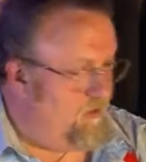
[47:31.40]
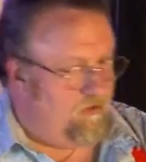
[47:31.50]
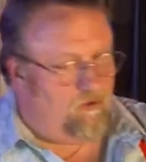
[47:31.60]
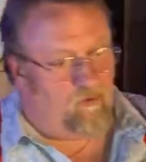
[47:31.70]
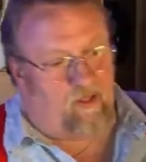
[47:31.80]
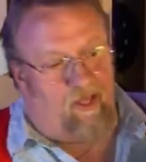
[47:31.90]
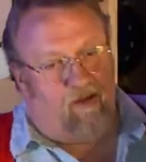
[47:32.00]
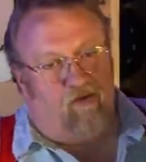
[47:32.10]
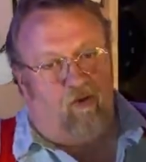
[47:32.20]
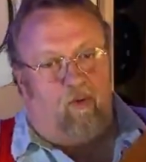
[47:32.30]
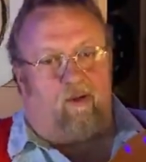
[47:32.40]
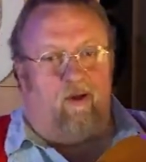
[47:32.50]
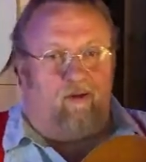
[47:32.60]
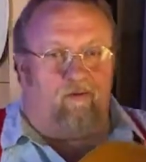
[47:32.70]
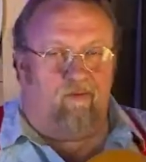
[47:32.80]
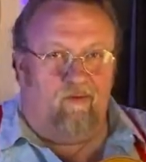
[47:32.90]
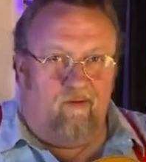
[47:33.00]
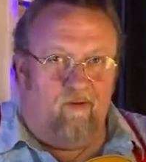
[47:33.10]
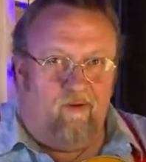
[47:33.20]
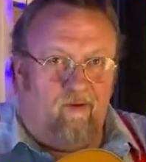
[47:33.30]
You can't do a cut
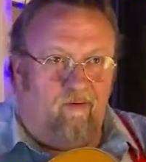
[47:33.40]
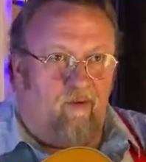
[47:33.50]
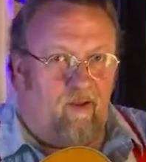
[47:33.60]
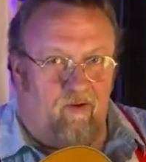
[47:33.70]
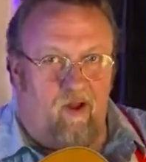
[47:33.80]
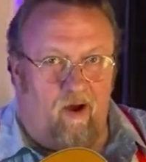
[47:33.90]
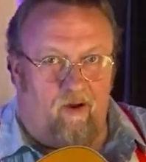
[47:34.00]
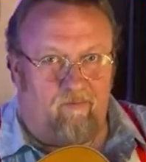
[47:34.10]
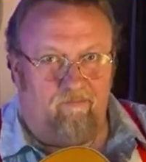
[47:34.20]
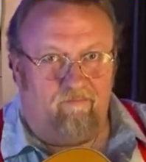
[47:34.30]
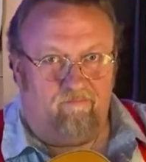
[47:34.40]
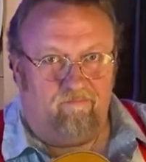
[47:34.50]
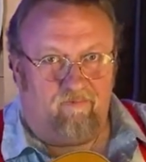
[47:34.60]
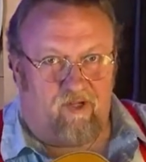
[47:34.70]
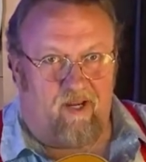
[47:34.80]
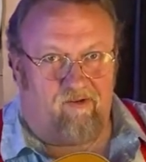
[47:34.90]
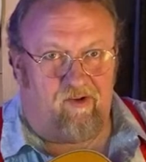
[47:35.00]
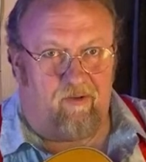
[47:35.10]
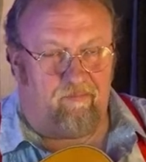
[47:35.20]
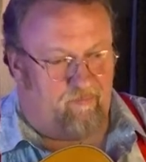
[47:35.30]
and not tense
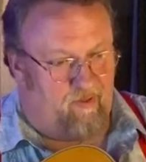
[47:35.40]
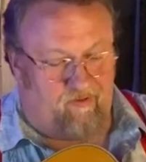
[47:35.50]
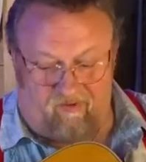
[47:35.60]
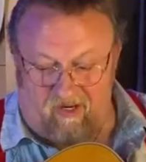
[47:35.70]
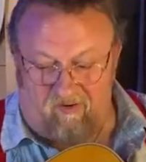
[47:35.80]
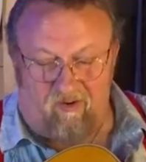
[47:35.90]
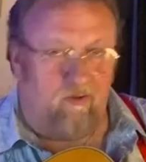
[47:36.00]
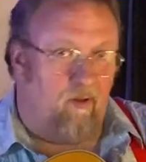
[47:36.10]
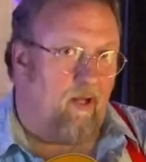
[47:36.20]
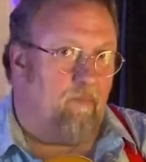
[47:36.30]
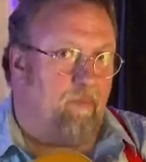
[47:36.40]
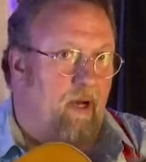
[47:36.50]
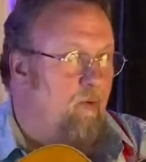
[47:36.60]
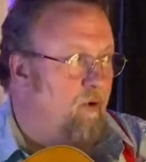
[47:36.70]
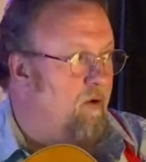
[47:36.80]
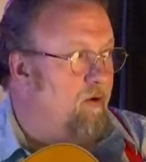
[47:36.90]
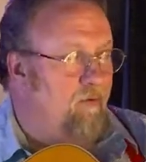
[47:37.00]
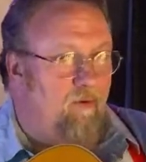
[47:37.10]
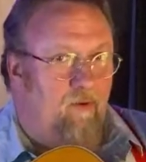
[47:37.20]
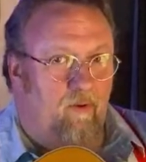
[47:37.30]
up. It takes a lot of power
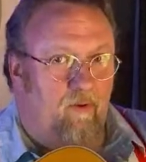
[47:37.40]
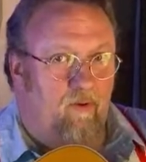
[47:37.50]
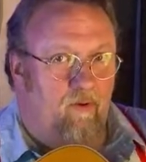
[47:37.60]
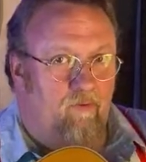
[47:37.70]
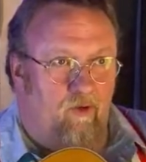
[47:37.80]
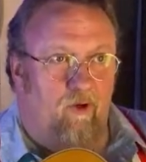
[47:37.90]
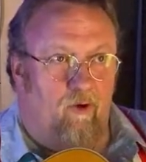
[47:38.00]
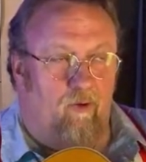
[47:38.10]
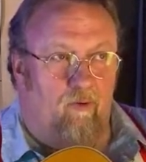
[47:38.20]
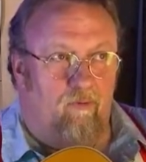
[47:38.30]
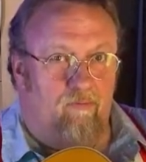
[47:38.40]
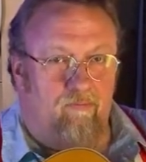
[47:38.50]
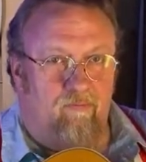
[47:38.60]
to go.